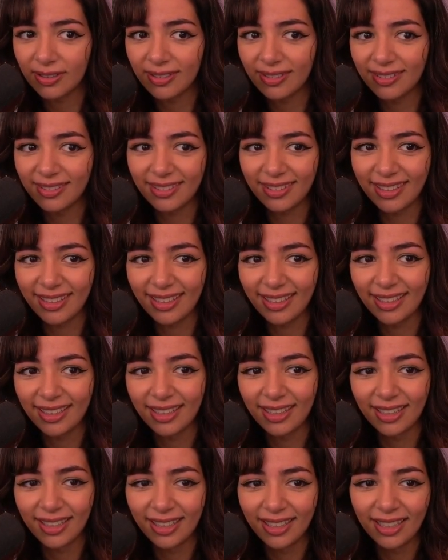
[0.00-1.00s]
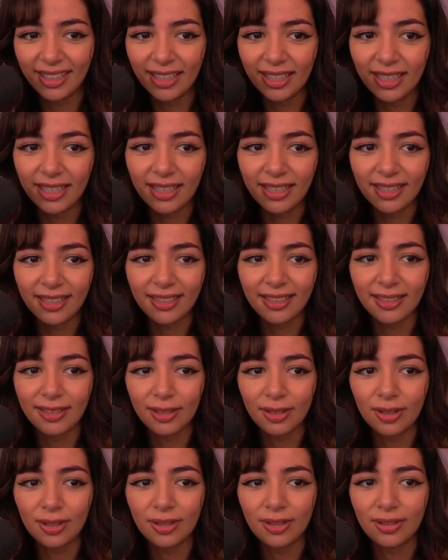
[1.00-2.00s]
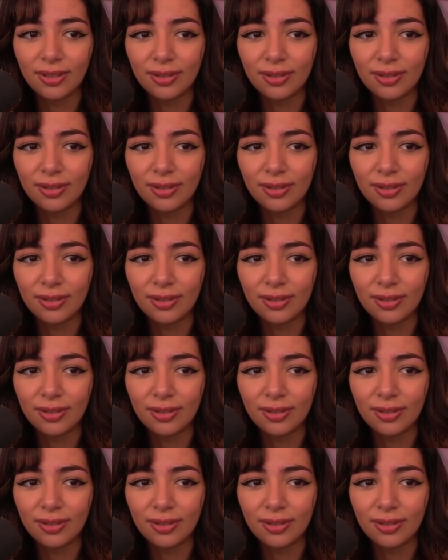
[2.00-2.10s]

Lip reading: (silence)